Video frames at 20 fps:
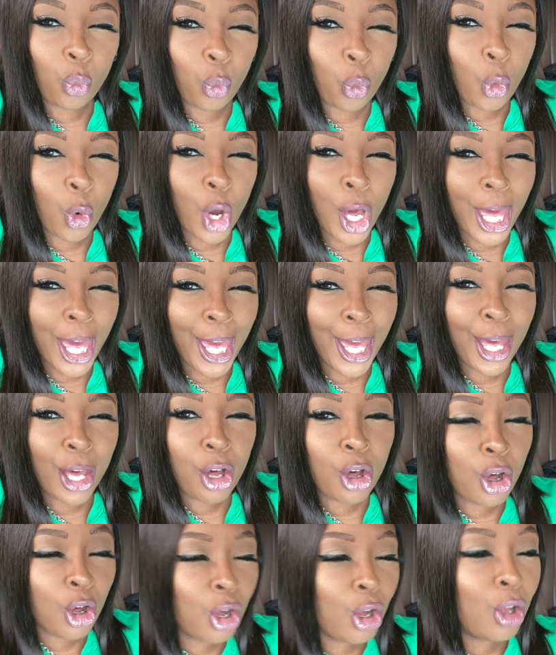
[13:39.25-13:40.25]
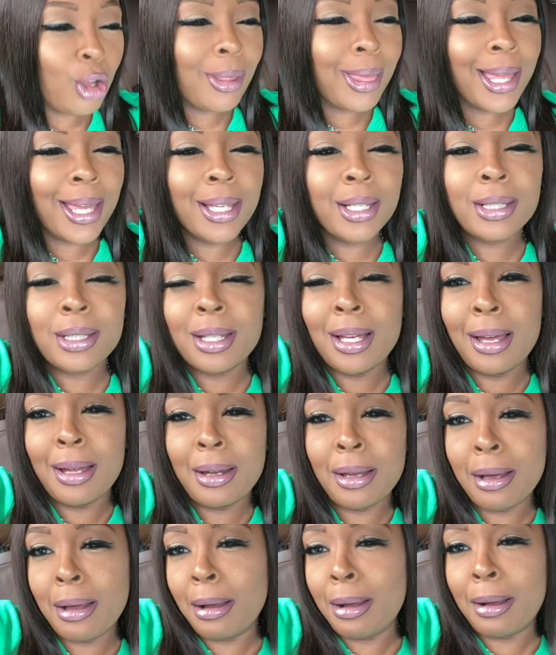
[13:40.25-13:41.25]
Well, that's kind
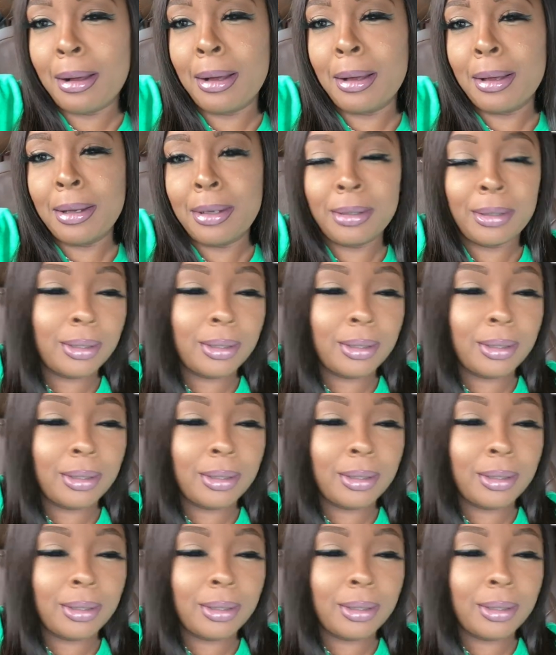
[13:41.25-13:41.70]
of odd.